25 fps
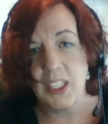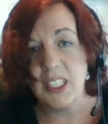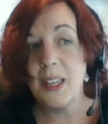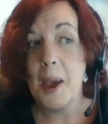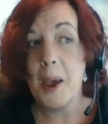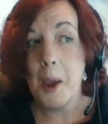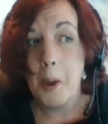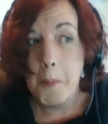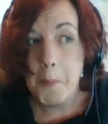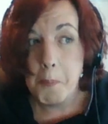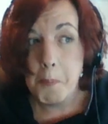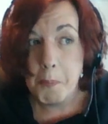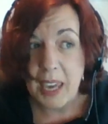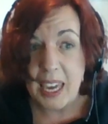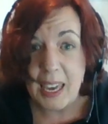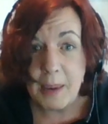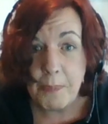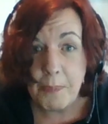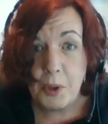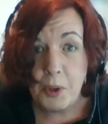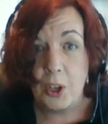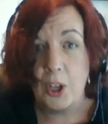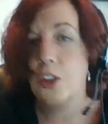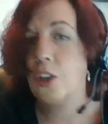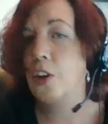People
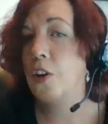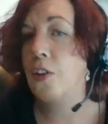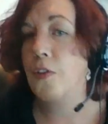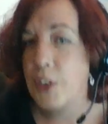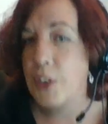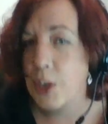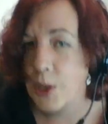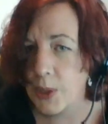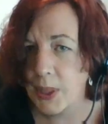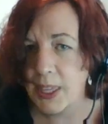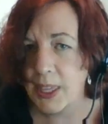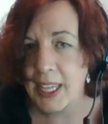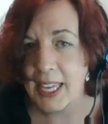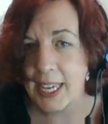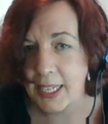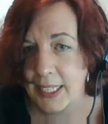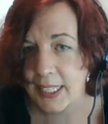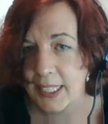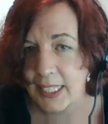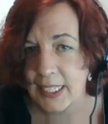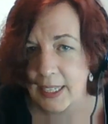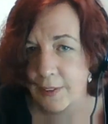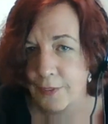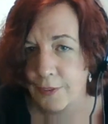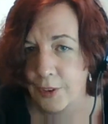who view things
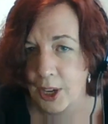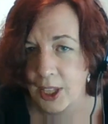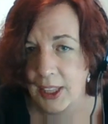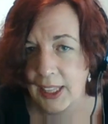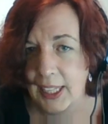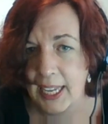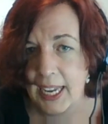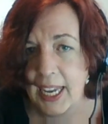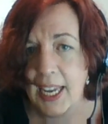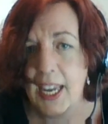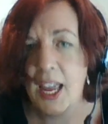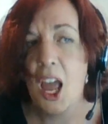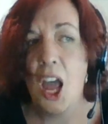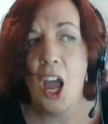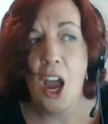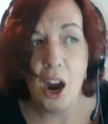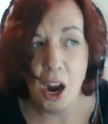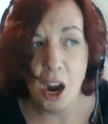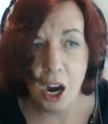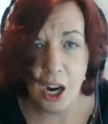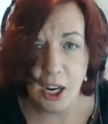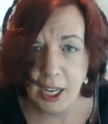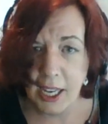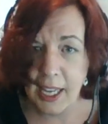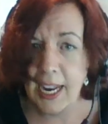differently are going
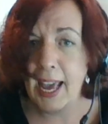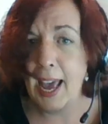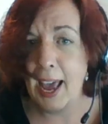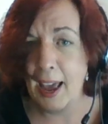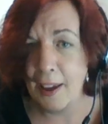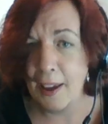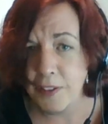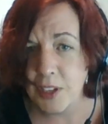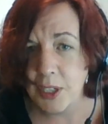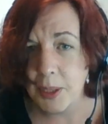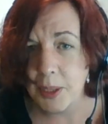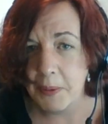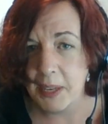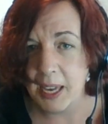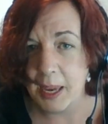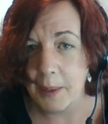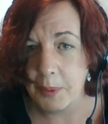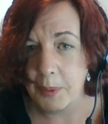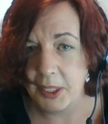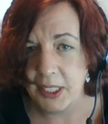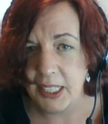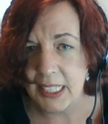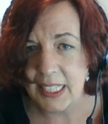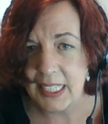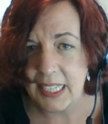to have to be able to
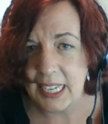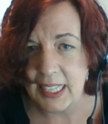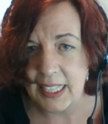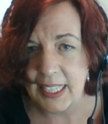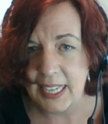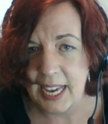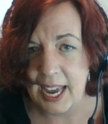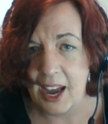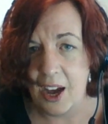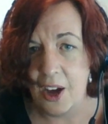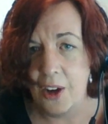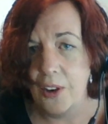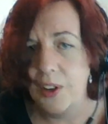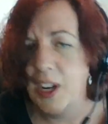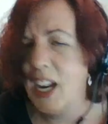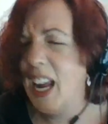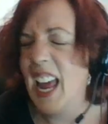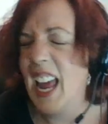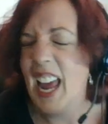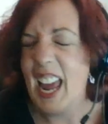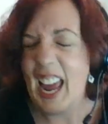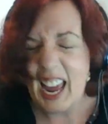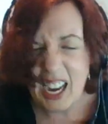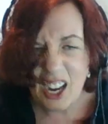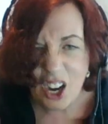sit down
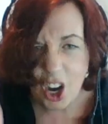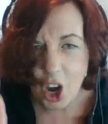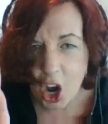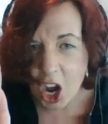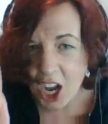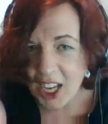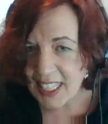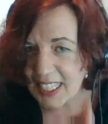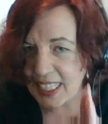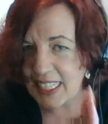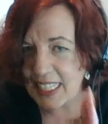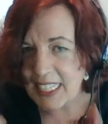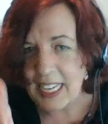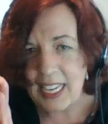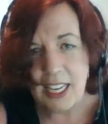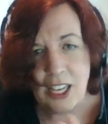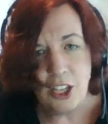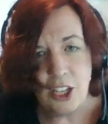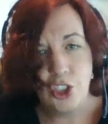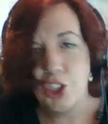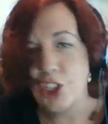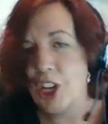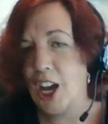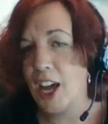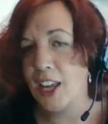and not see each
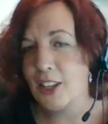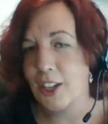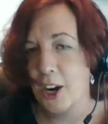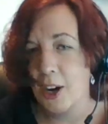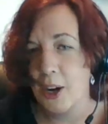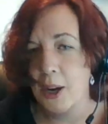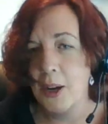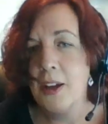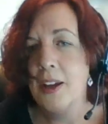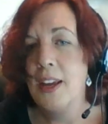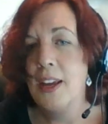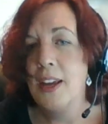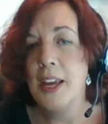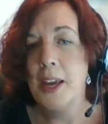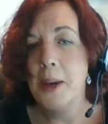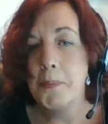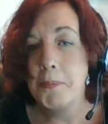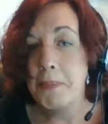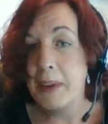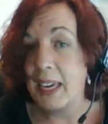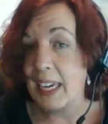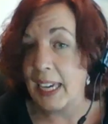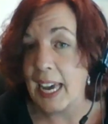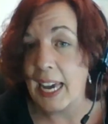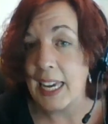other
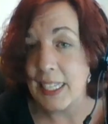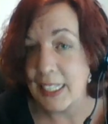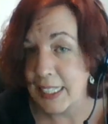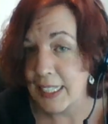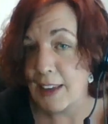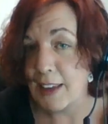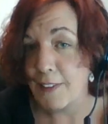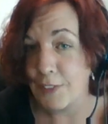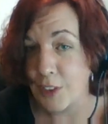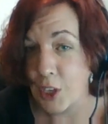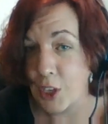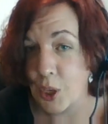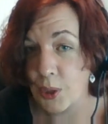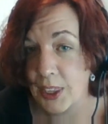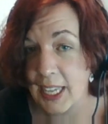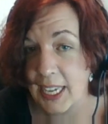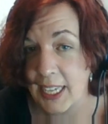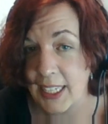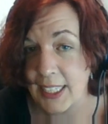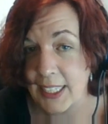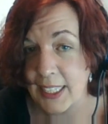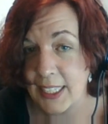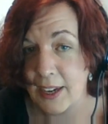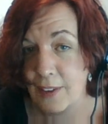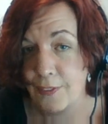because they view things
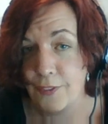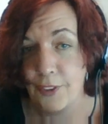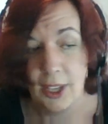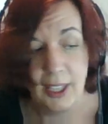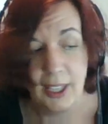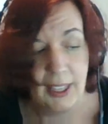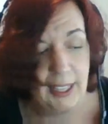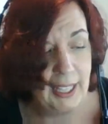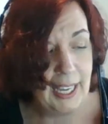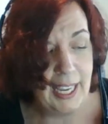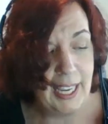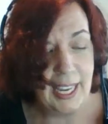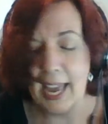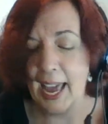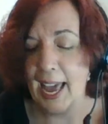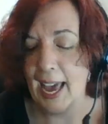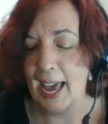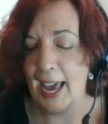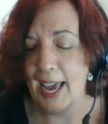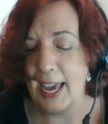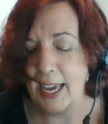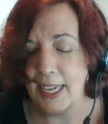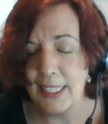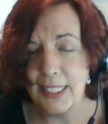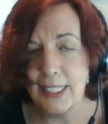differently
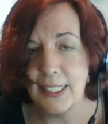as